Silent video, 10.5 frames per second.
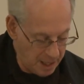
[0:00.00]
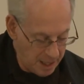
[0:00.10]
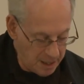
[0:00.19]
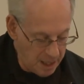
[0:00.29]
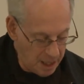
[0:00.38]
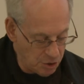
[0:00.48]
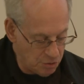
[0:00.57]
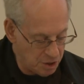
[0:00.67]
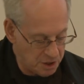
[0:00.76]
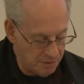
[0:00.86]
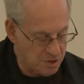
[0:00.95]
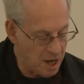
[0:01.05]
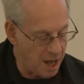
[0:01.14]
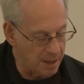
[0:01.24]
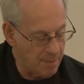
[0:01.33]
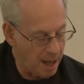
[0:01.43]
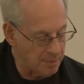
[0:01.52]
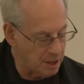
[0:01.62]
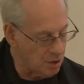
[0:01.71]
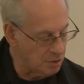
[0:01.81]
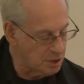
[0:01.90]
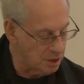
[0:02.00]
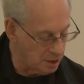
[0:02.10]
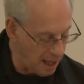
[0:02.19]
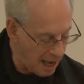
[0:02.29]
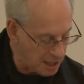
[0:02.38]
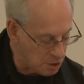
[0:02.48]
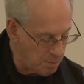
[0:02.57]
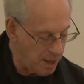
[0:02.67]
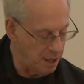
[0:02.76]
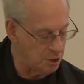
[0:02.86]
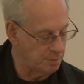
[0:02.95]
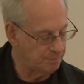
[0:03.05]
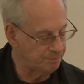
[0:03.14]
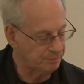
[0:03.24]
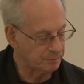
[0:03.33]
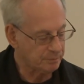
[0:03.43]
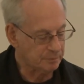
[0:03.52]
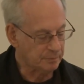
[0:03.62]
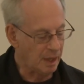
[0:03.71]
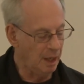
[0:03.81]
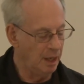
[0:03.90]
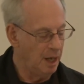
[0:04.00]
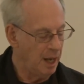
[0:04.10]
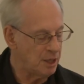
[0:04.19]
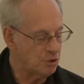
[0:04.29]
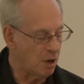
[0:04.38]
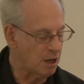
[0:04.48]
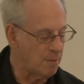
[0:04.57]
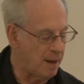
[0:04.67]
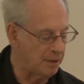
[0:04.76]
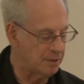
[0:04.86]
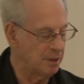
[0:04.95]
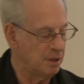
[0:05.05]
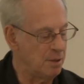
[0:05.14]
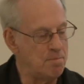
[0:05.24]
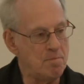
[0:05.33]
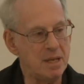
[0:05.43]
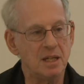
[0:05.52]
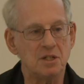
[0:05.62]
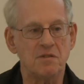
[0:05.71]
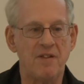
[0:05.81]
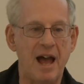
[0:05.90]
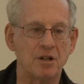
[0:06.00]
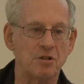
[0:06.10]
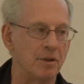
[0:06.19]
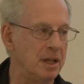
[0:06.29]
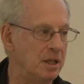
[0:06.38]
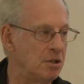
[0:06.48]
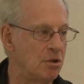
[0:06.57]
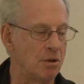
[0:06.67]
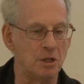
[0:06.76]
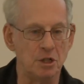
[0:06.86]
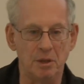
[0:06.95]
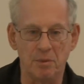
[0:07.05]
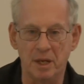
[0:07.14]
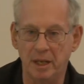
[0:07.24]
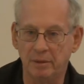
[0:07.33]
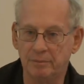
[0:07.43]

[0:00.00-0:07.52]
In the interest of time, I'm going to go to the last page and talk about the biggest factor in encouraging reading.